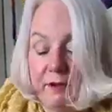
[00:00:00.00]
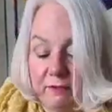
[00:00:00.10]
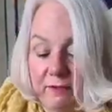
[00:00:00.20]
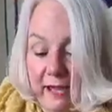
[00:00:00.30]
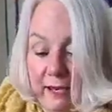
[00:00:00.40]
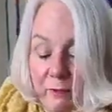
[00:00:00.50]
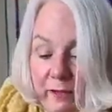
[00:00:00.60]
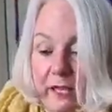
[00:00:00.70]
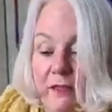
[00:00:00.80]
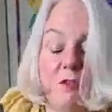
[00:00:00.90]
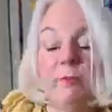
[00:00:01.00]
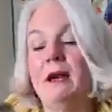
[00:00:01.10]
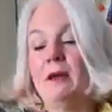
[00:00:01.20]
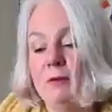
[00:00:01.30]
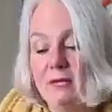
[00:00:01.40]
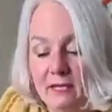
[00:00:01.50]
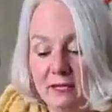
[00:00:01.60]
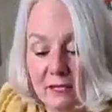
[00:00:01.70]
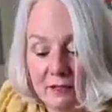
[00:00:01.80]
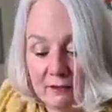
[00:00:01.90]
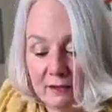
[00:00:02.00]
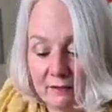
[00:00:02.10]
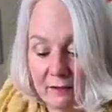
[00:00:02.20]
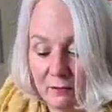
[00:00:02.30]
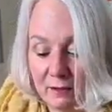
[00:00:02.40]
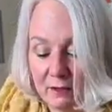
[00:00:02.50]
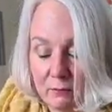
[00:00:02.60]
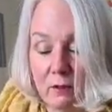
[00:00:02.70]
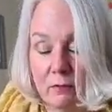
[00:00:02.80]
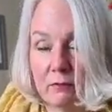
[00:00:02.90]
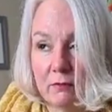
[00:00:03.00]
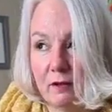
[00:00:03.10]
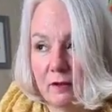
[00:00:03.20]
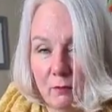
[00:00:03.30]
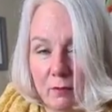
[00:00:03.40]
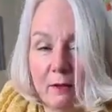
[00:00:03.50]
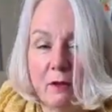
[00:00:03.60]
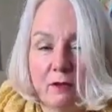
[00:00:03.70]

ready for Halloween? Soon be Halloween. Less than a week. Well, not less than a week.